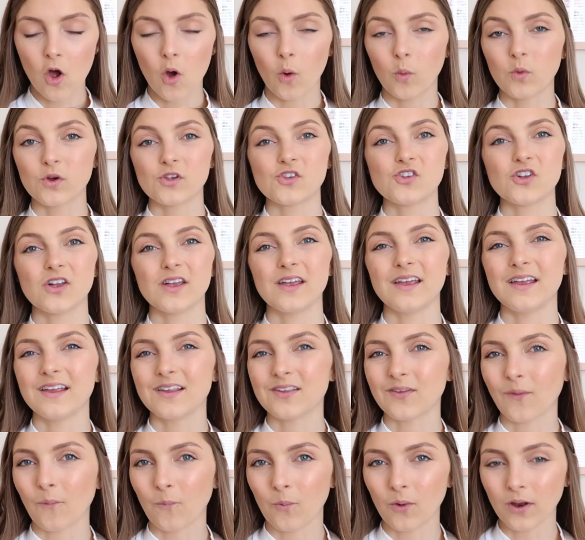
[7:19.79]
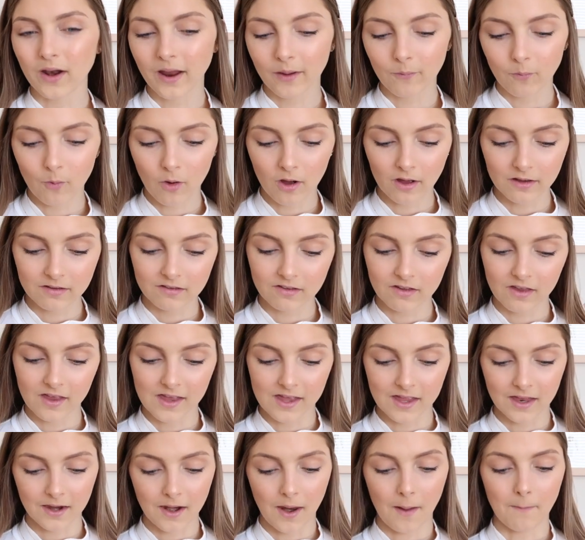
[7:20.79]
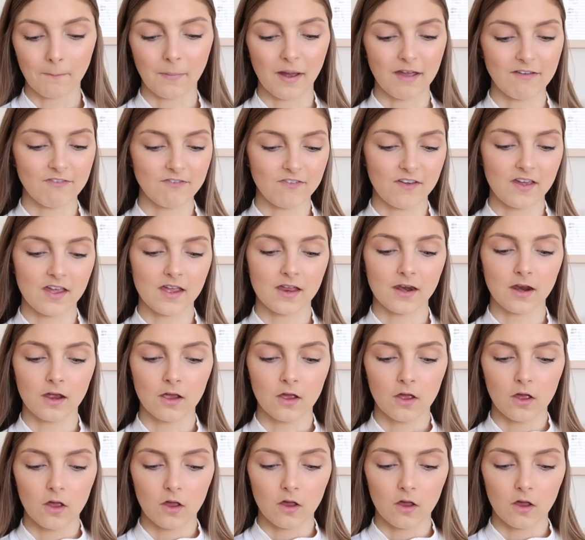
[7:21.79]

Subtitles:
which is what I want in my feed.